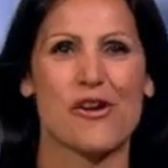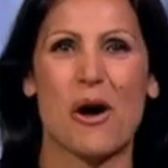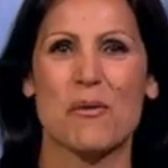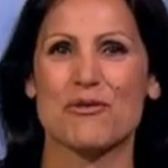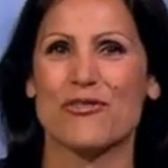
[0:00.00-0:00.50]

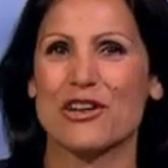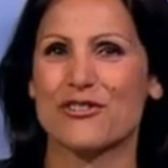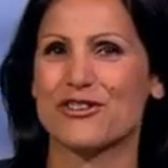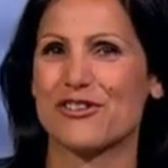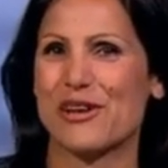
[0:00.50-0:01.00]
grow up in
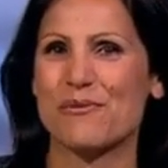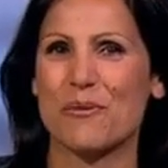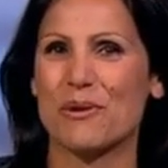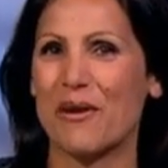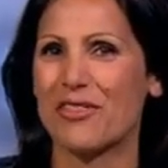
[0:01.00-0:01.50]
front of a screen,
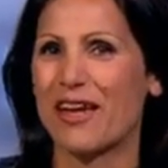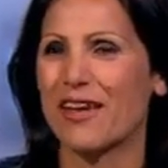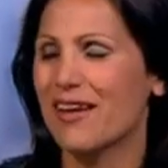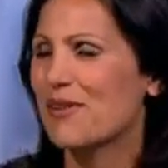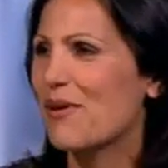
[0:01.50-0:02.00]
probably, won't
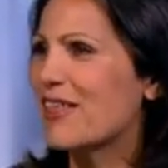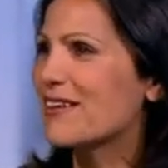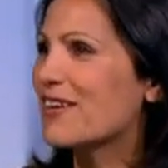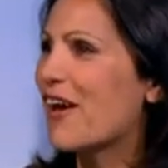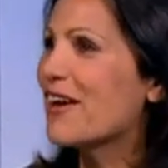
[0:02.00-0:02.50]
they? The way things are